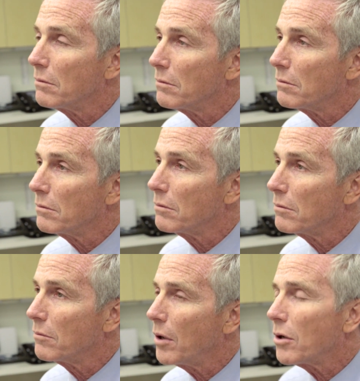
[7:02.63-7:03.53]
gland for
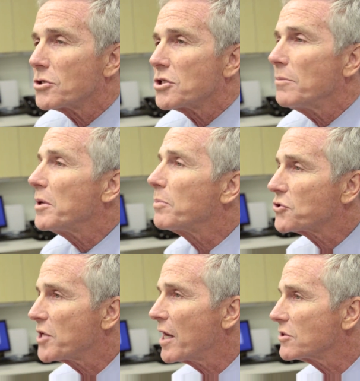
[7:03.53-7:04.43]
prostate cancer, is
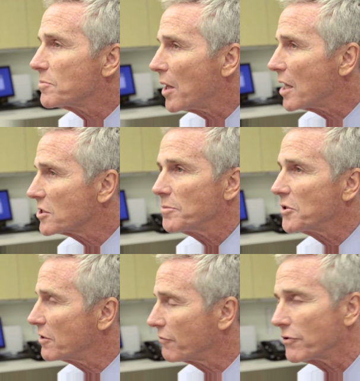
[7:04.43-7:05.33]
done by
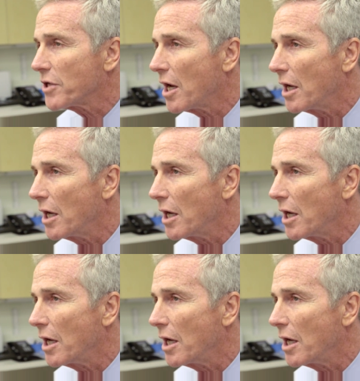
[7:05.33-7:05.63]
urologists.